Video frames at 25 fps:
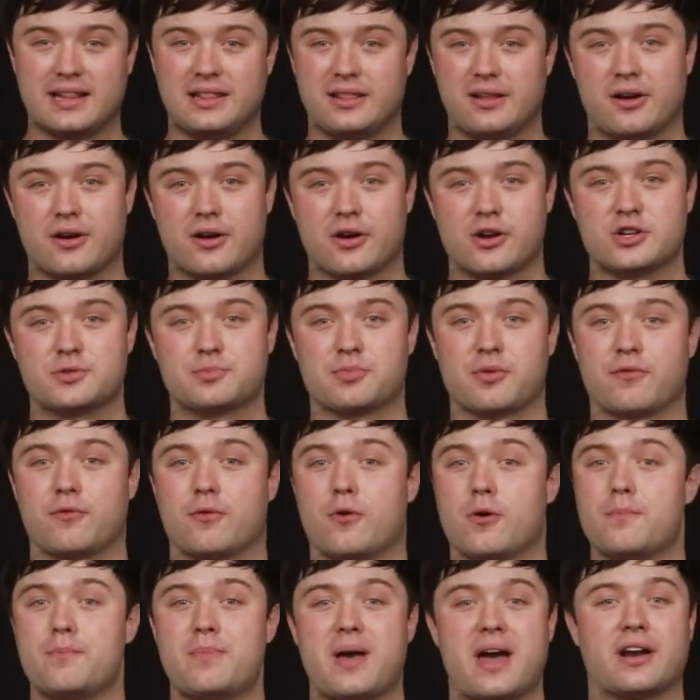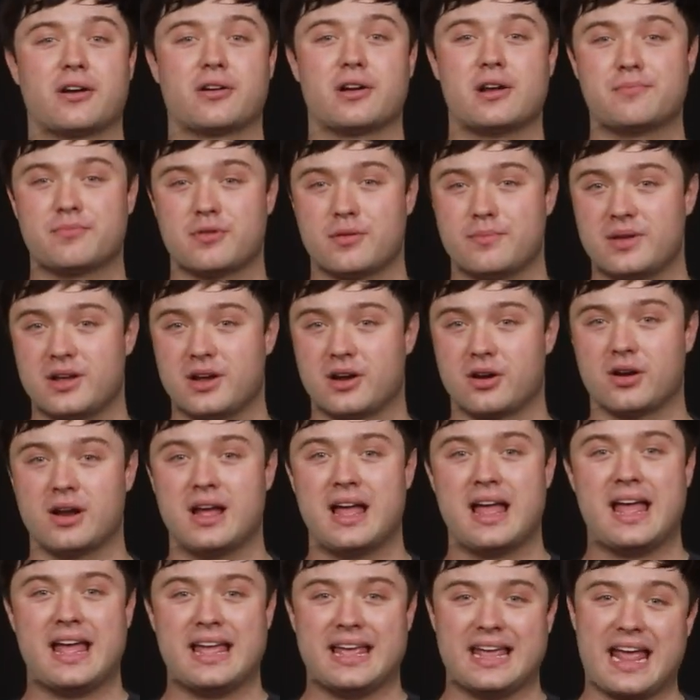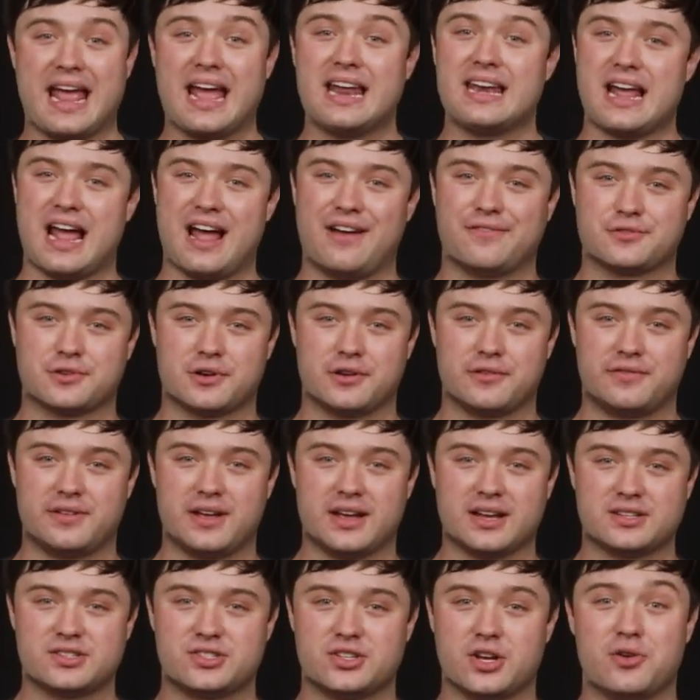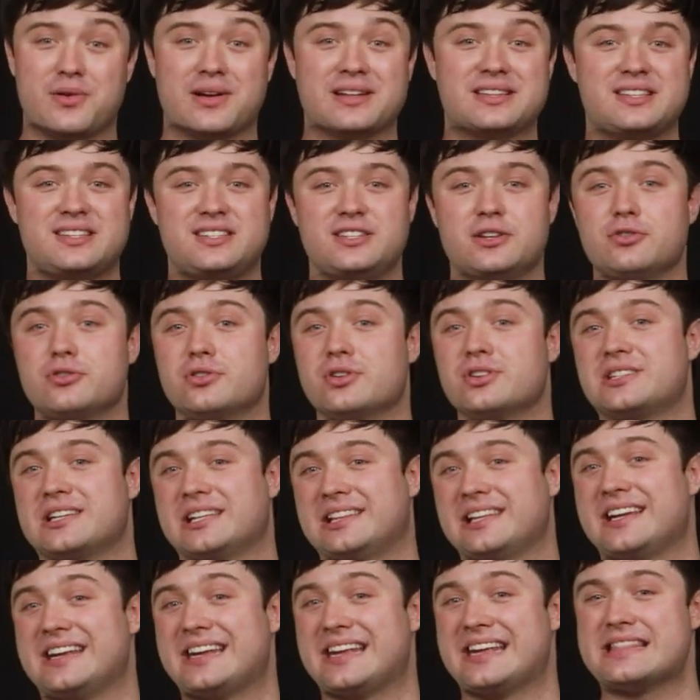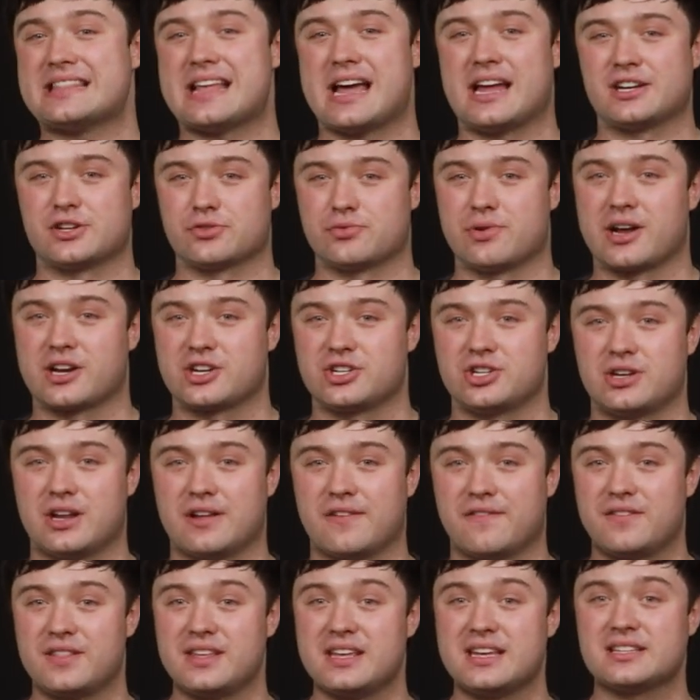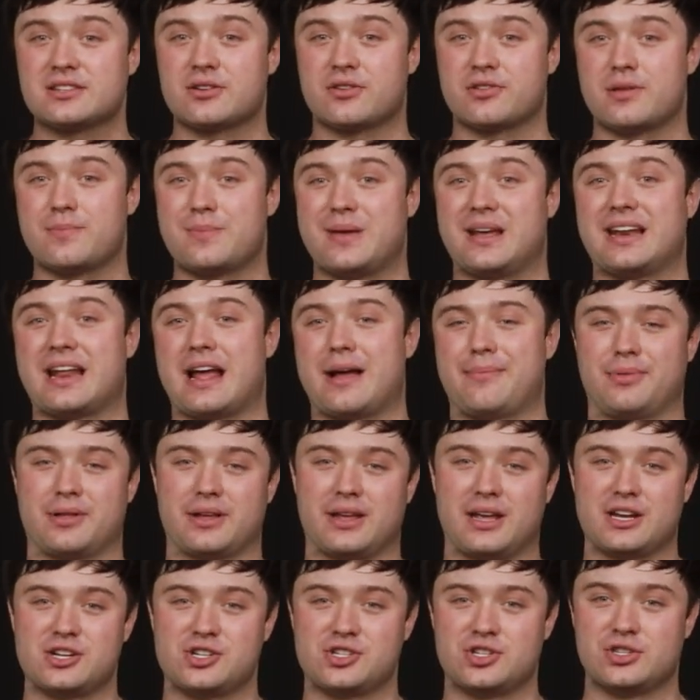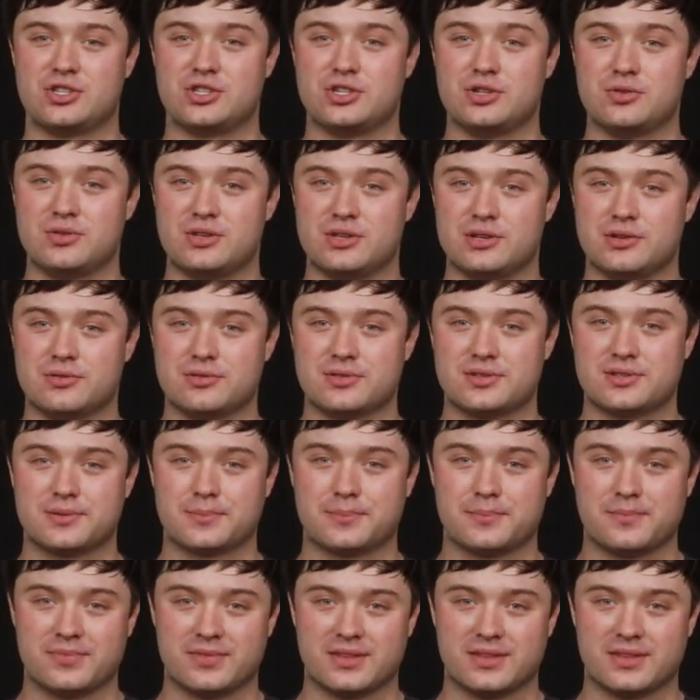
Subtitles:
and large, perform better in Premiere and After Effects, so it's still good to lean in that direction if these are the main applications you use.